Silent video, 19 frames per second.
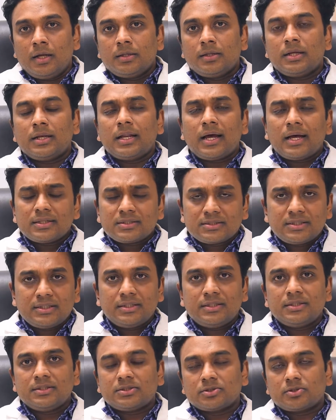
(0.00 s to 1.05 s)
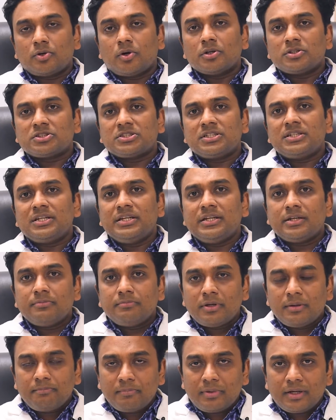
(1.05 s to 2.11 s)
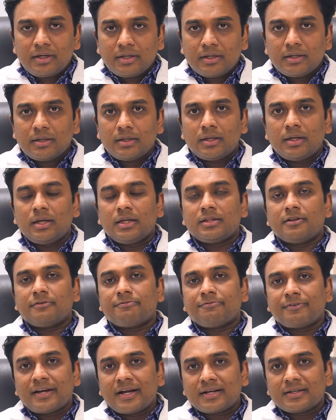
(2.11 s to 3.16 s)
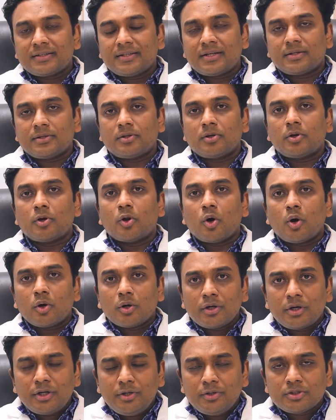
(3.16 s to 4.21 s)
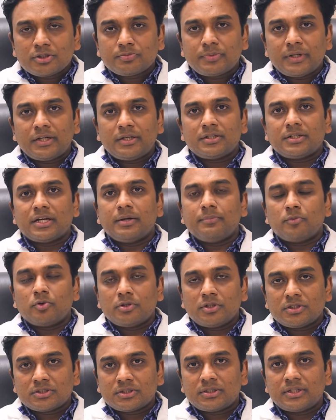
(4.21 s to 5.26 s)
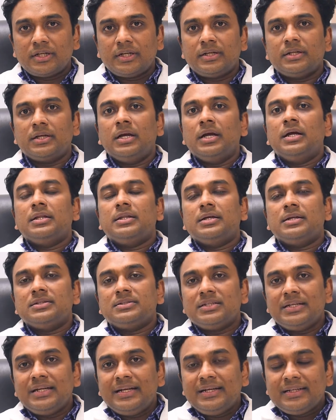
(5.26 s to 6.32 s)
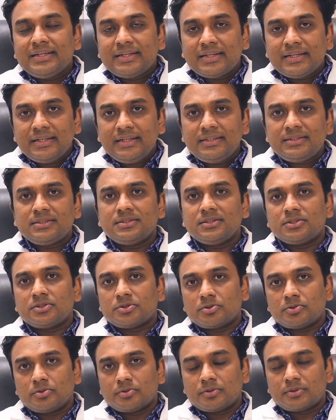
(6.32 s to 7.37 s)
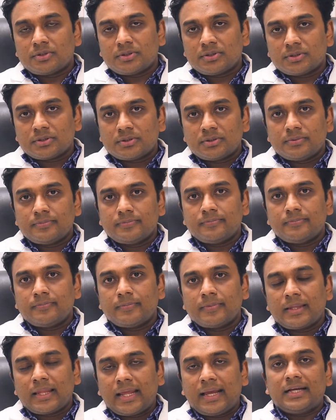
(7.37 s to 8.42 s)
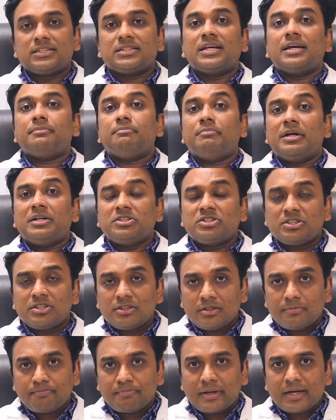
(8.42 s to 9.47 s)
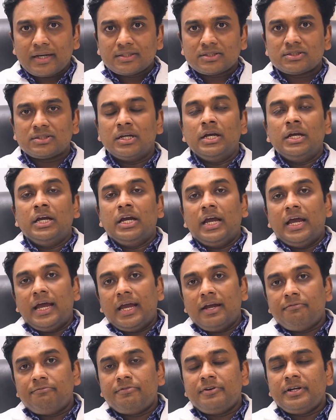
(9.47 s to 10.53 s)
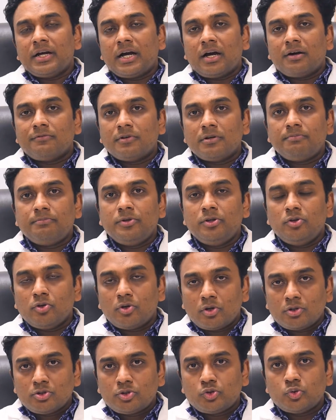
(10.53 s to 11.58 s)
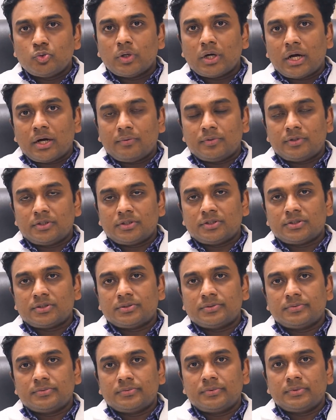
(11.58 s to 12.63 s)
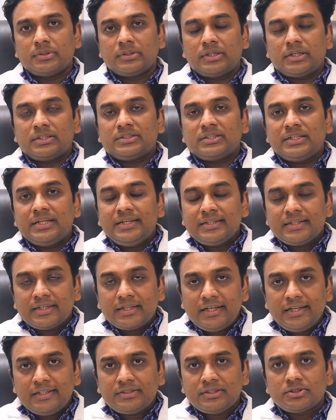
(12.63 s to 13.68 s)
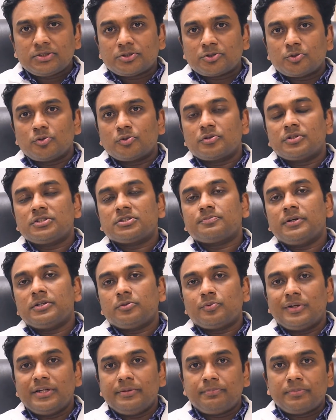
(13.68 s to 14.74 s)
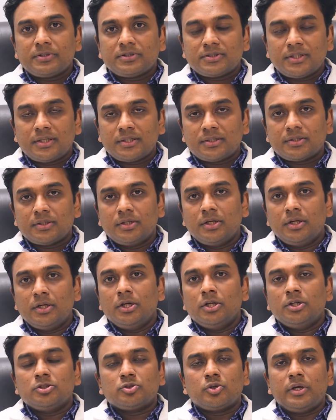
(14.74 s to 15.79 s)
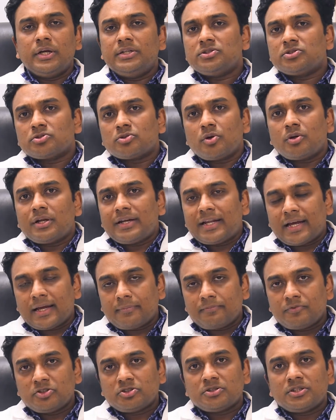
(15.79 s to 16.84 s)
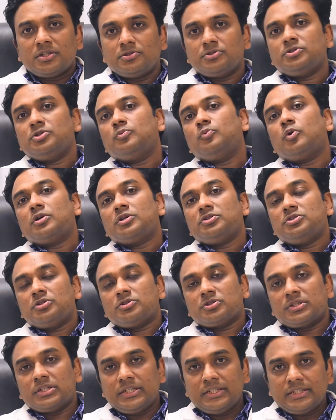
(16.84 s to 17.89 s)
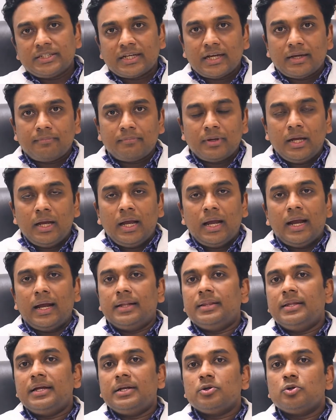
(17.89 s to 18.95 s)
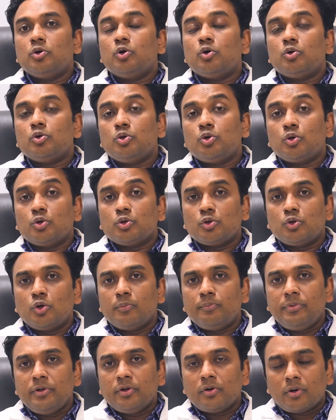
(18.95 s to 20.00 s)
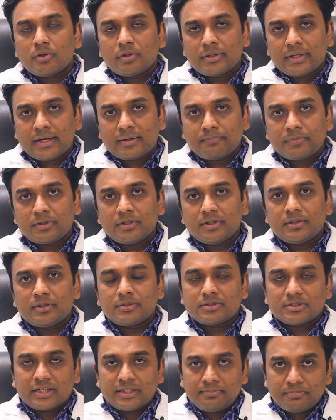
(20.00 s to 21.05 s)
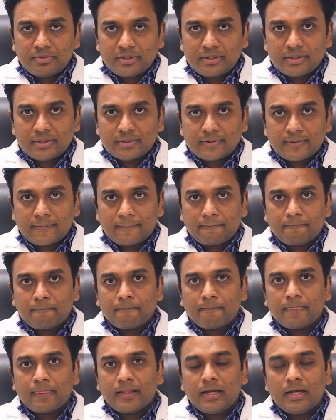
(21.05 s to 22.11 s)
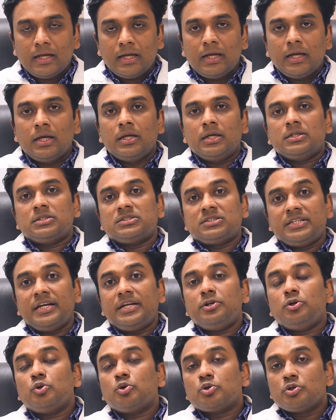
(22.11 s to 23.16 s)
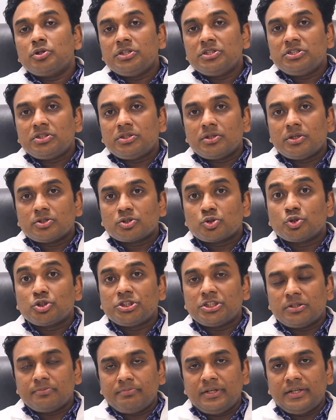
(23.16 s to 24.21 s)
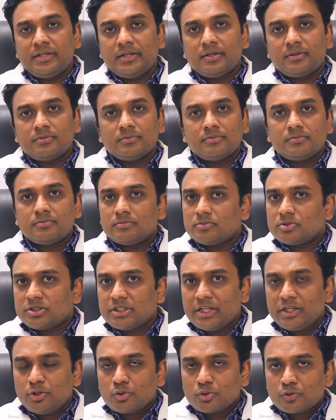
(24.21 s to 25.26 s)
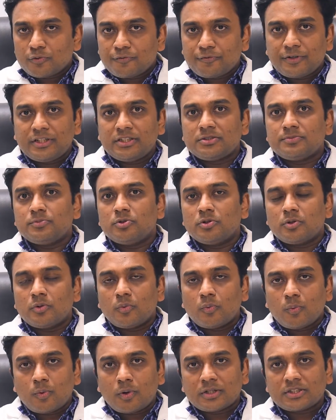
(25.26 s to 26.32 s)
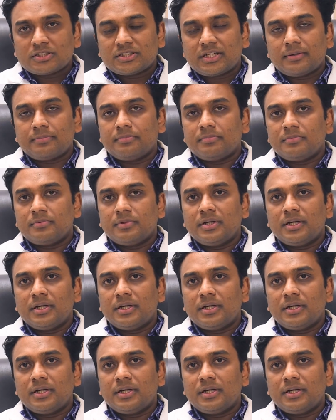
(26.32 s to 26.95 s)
The last thing is constantly remembering the fact that the longer you spend time on the screen, there is an increase in the stroke risk. As I have mentioned in the past, every hour beyond 2 hours, there is an increase in stroke risk by 20%. So install an app which tells you what is your screen time and then don't go beyond that particular time period. Say no to social media. Say no to Facebook, WhatsApp.